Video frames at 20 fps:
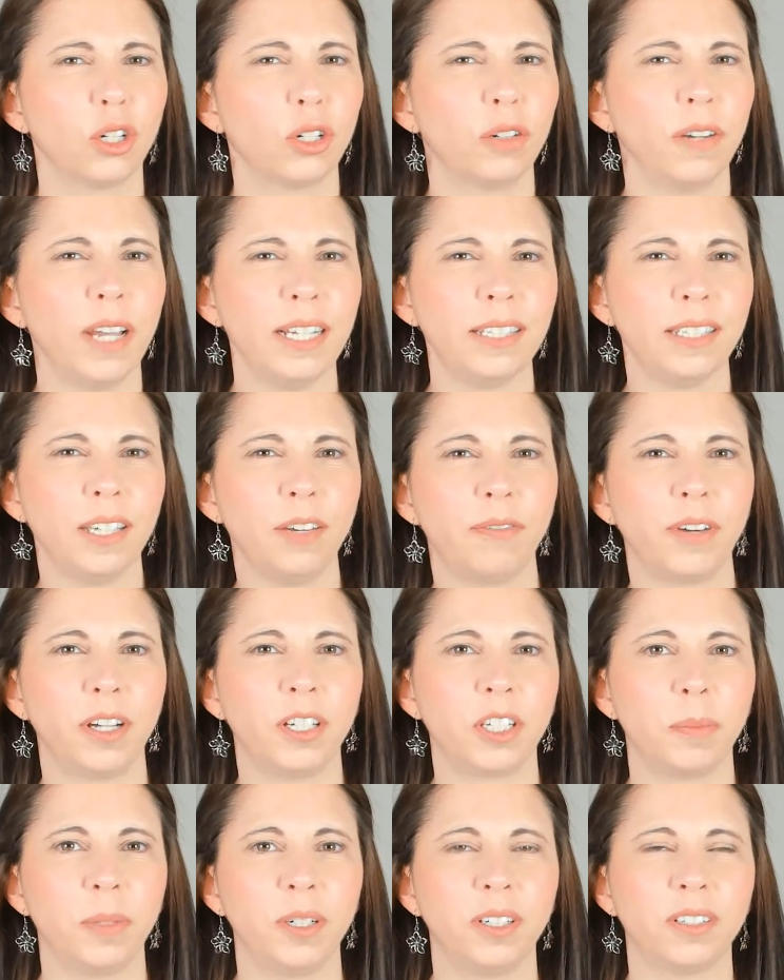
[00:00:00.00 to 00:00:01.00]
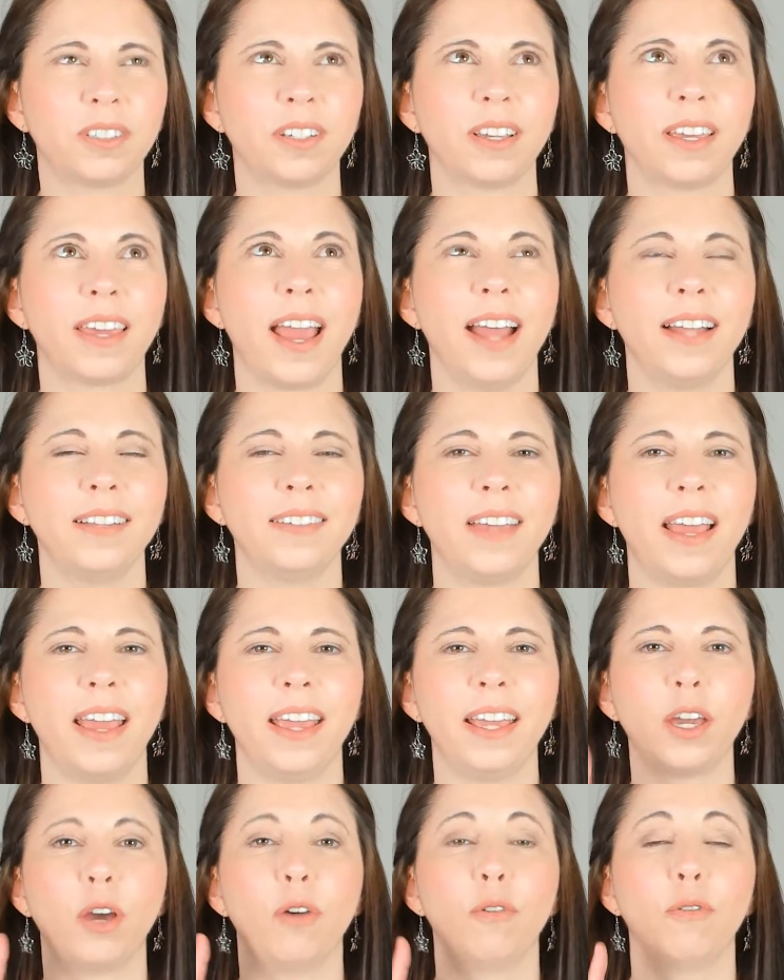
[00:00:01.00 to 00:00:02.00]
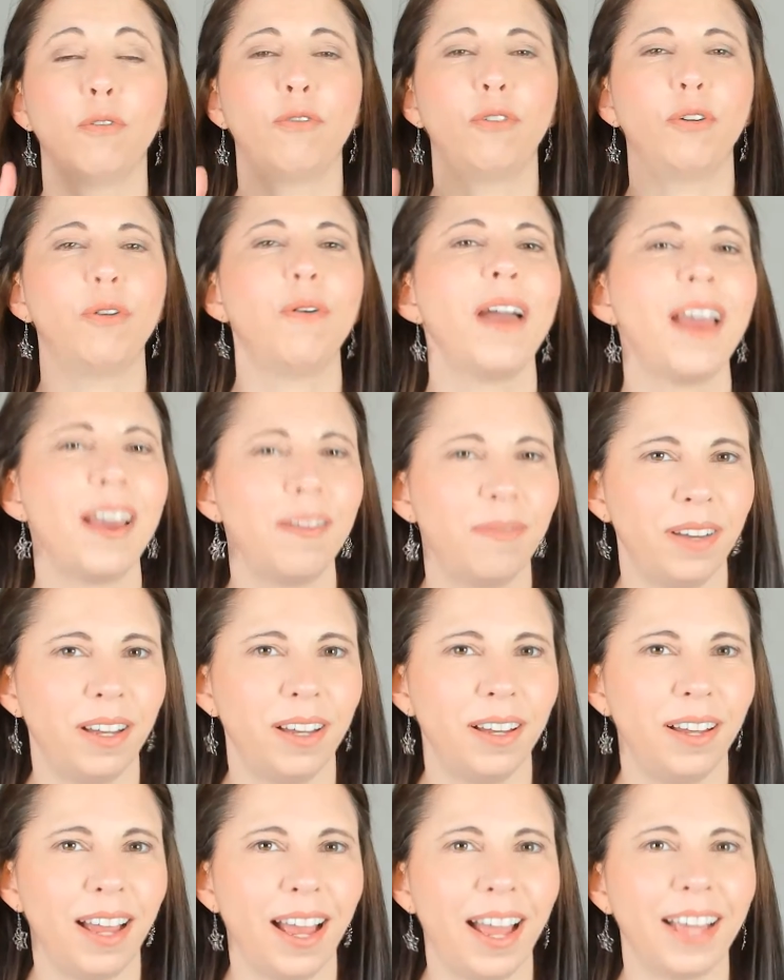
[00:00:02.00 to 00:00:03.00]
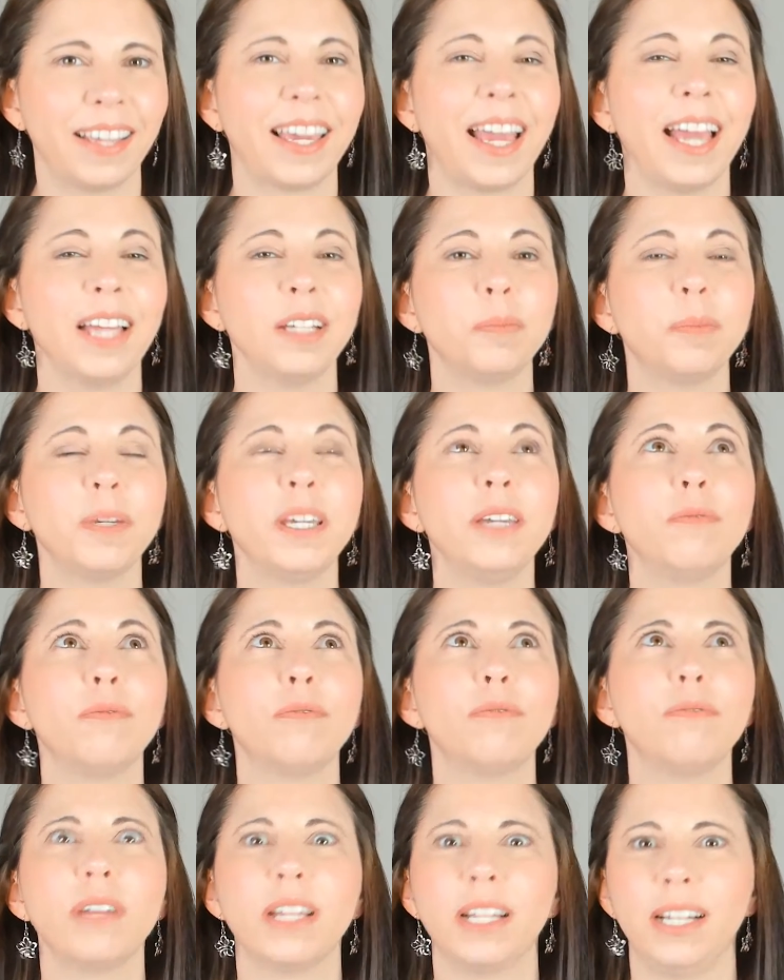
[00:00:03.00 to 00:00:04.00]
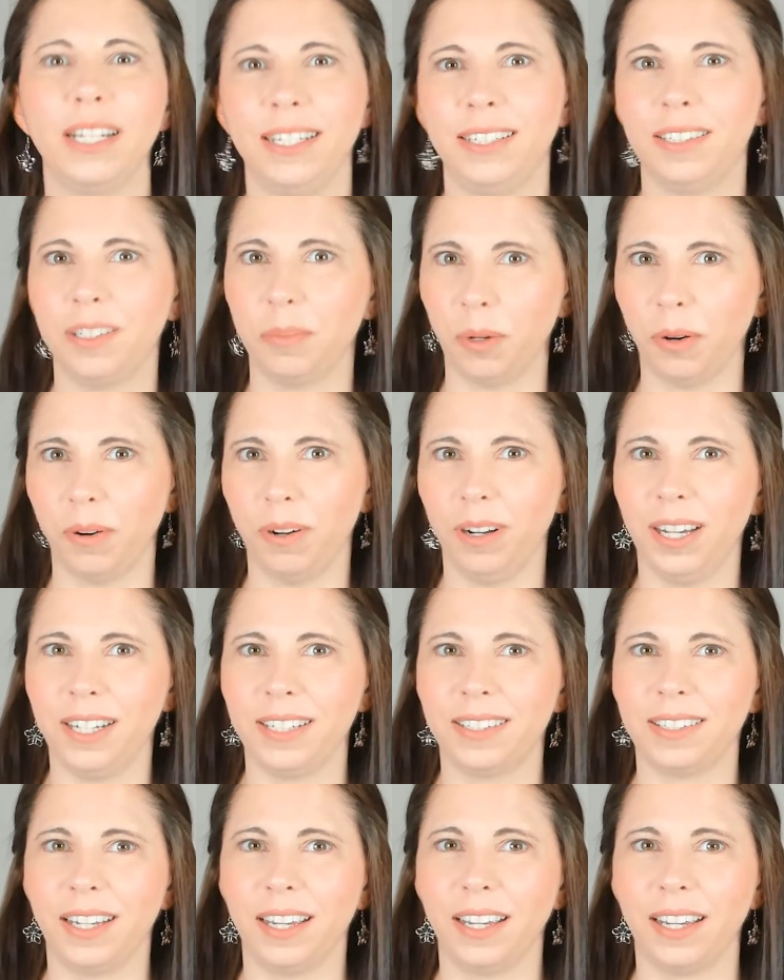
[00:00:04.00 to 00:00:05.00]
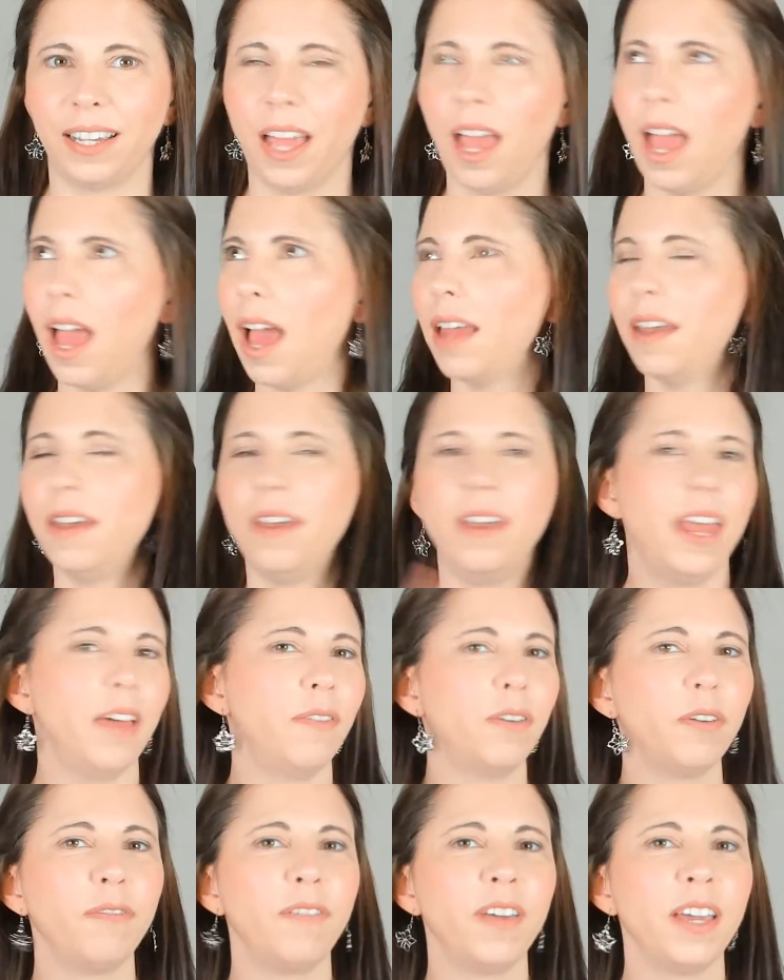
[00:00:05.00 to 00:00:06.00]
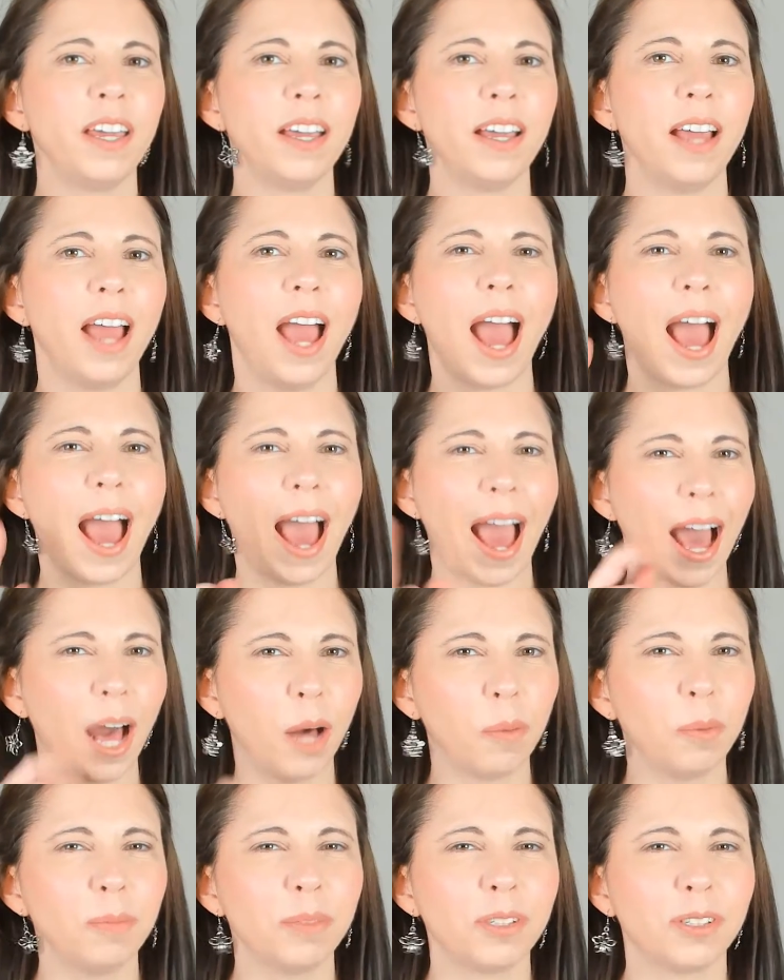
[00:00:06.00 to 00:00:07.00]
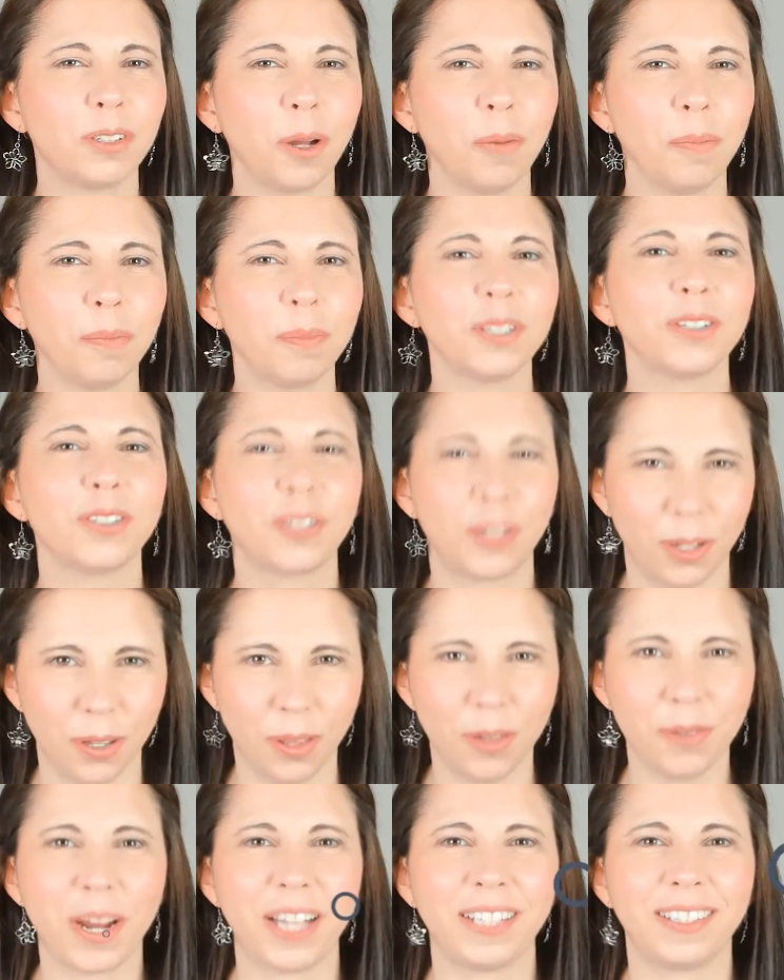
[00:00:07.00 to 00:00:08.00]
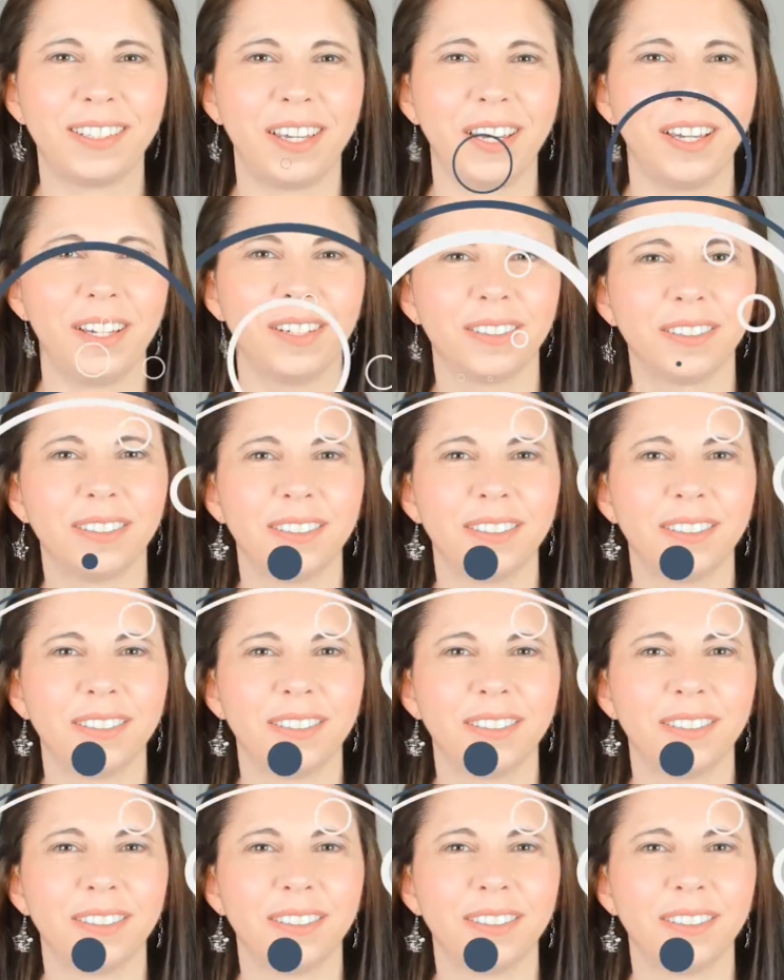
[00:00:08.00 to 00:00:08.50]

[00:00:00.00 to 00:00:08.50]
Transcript: Creating photo books can take forever and can be really demoralizing. Never fear, Album Stomp to the rescue.